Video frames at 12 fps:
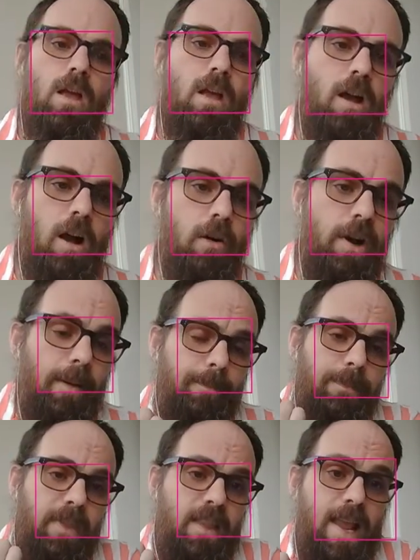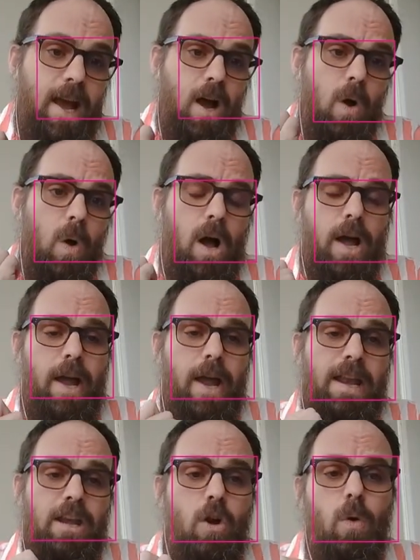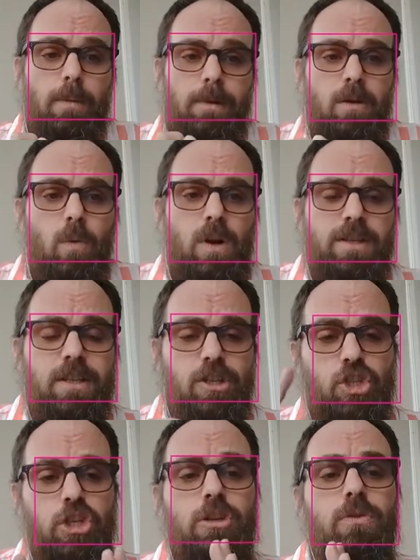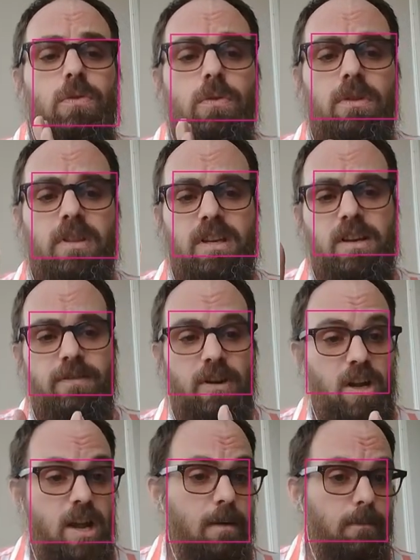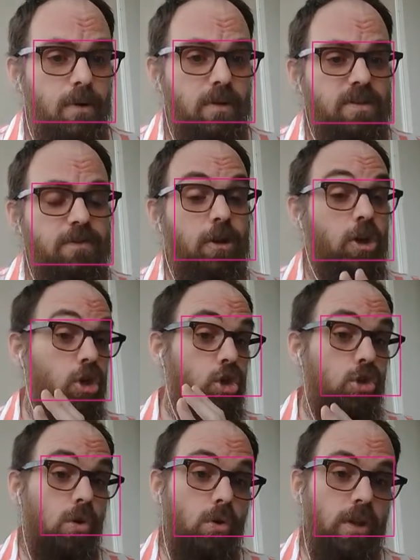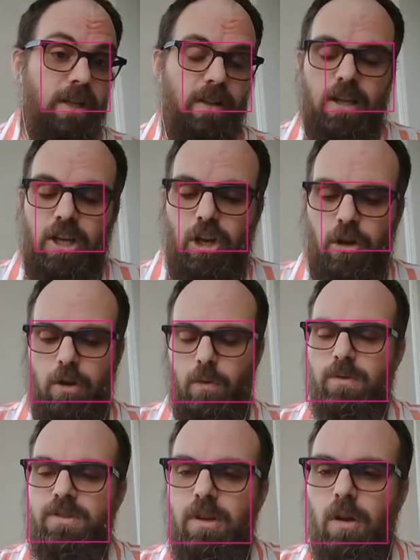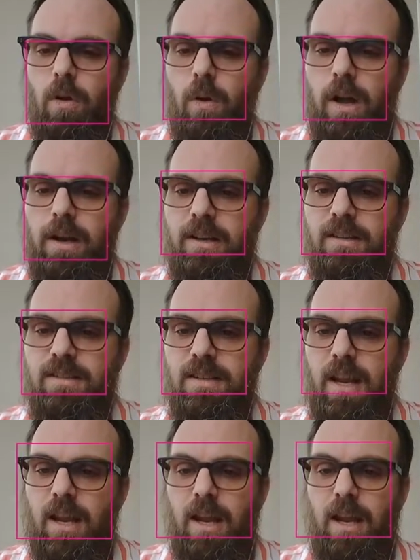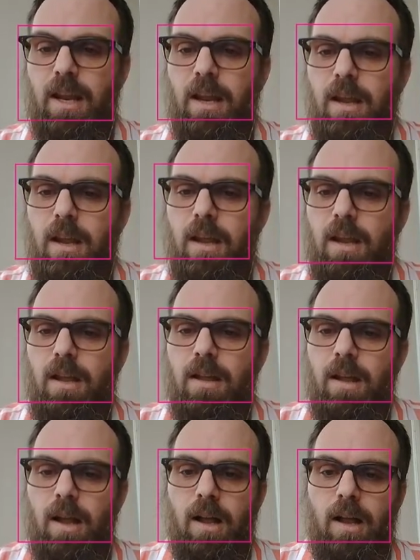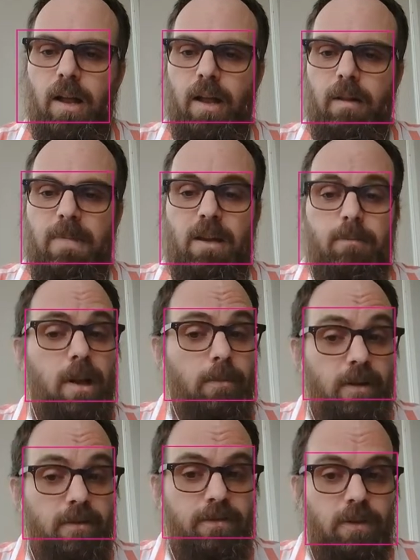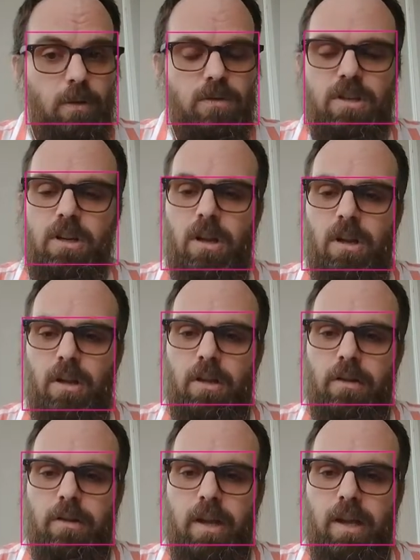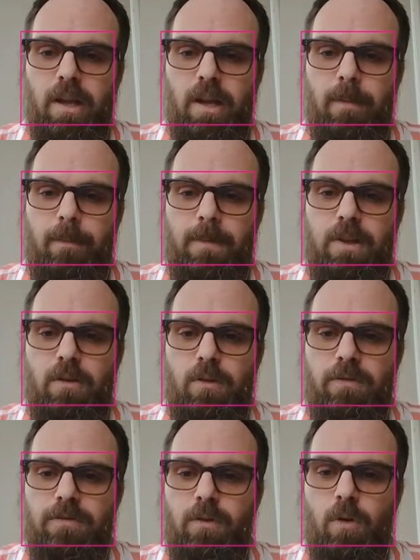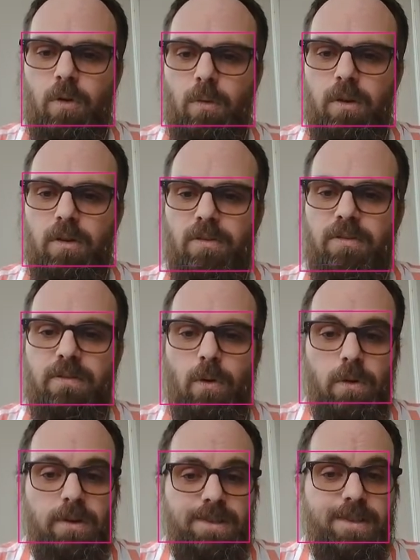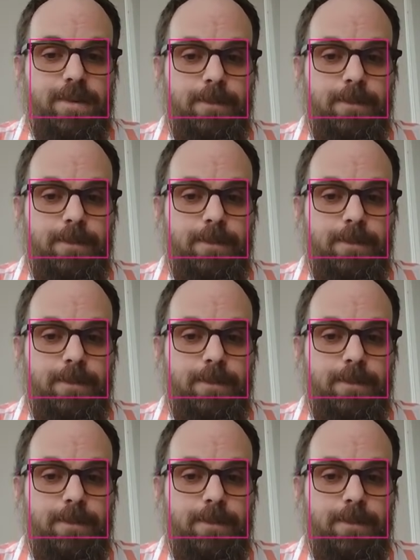All right, now I know I'm going to want to tune the different numbers for controlling the canoe. So I'm going to say, make a public float called canoe forward force